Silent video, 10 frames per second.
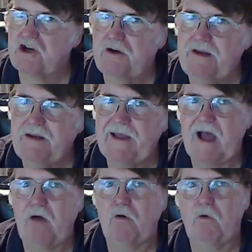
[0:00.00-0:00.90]
you need to
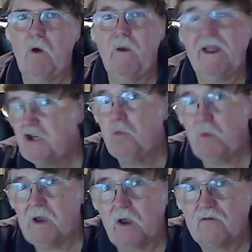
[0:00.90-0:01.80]
outgrow, and you
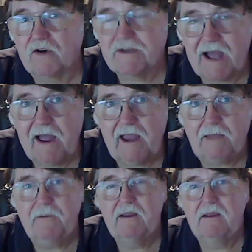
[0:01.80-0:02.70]
will over time.
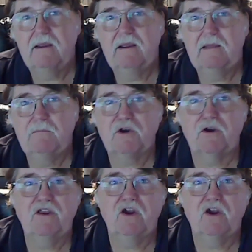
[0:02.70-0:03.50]
But during the